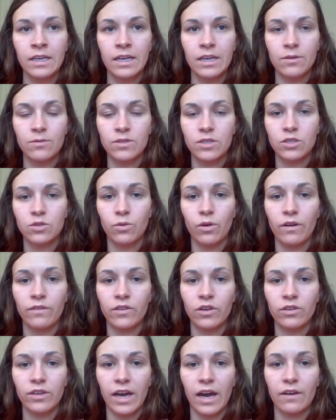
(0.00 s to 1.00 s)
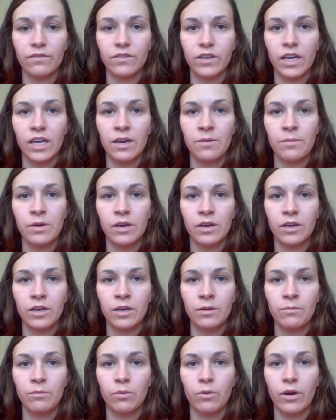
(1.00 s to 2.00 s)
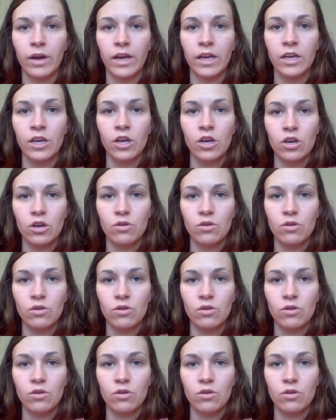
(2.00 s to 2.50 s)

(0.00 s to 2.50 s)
He was a 12-year-old African American boy